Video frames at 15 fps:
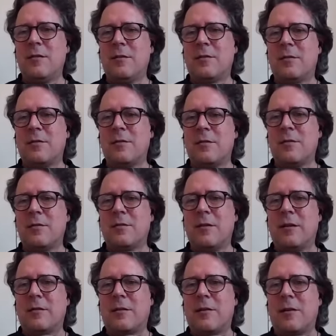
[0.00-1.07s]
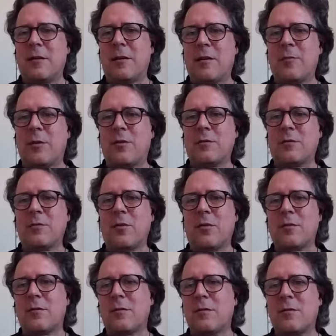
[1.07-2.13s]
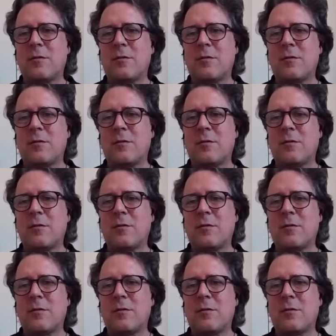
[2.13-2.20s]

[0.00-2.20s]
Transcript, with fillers: is is less clear because you don't